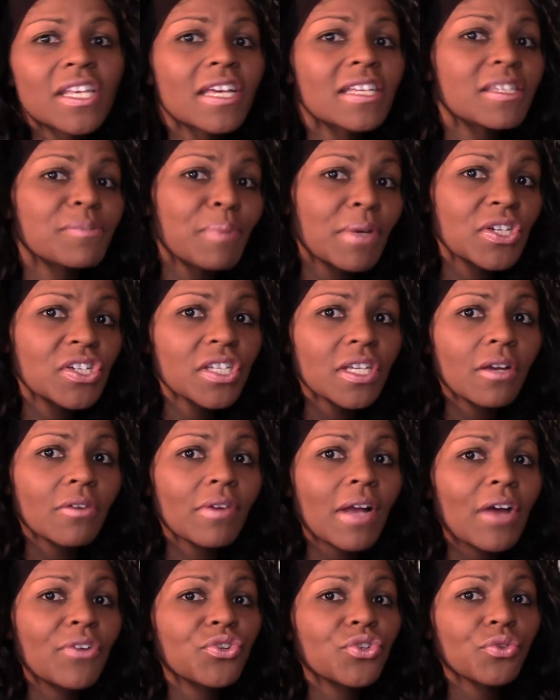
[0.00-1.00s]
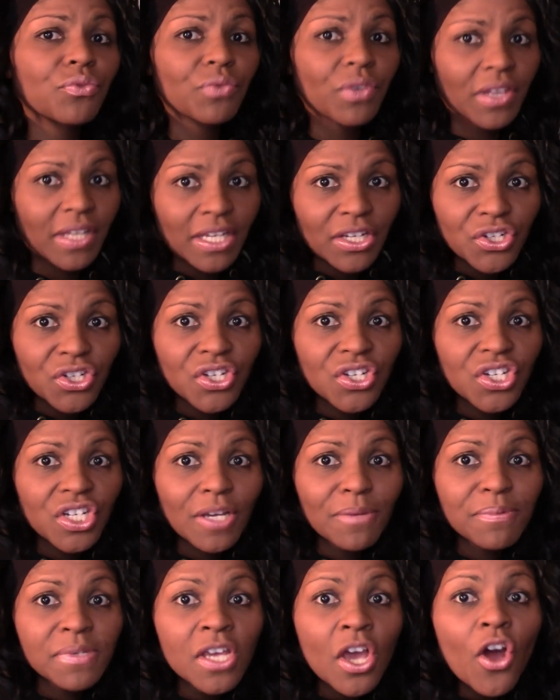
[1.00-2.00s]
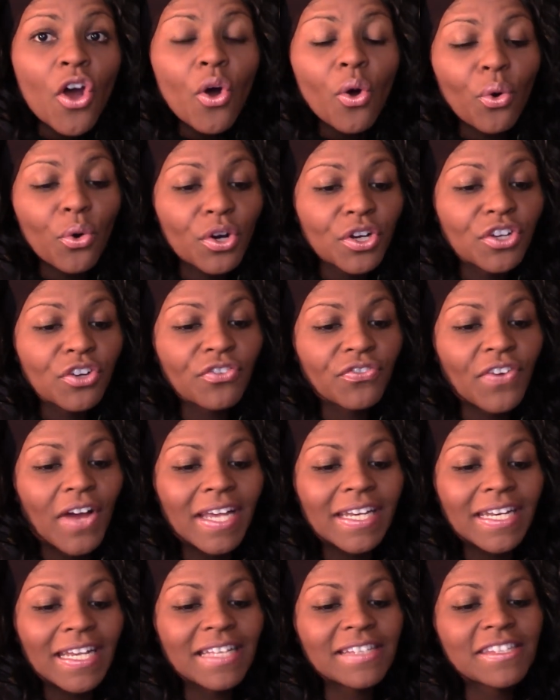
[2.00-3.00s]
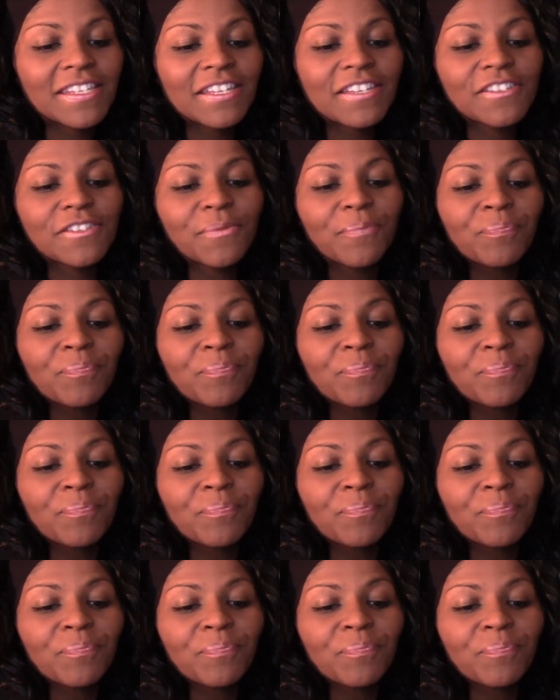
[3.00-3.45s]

especially around your relationships or your finances.